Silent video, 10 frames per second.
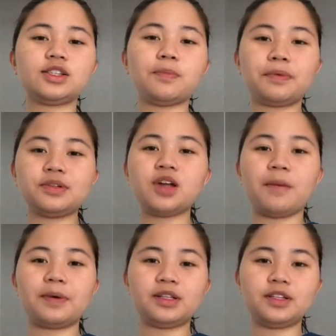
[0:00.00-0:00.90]

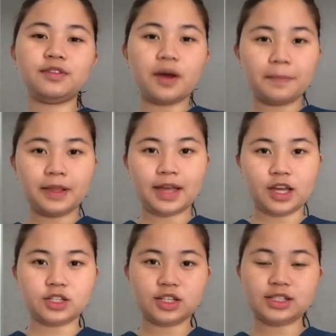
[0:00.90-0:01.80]
post-operative complications